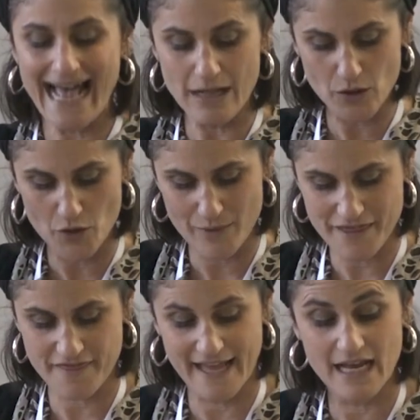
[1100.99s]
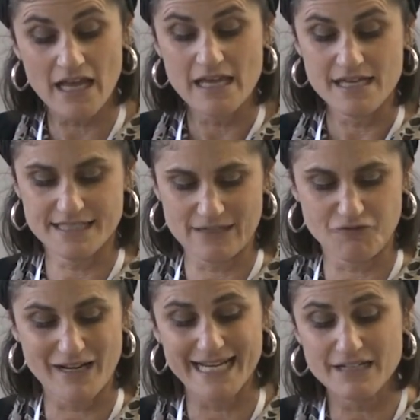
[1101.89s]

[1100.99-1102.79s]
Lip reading: how can we think differently.